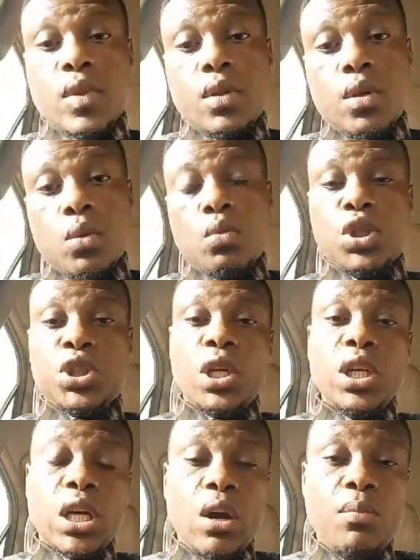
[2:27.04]
will
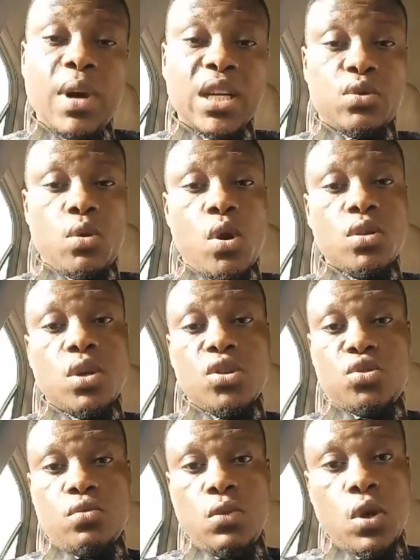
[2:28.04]
surely come back to haunt
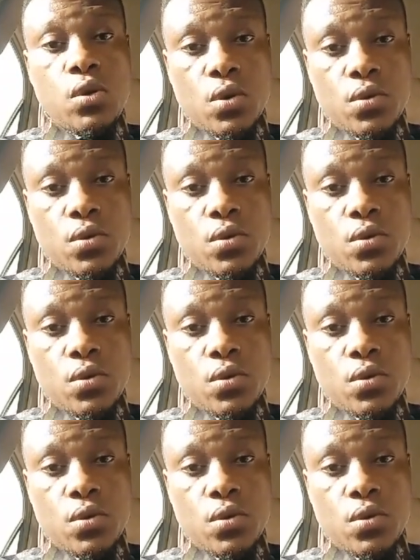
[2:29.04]
us tomorrow.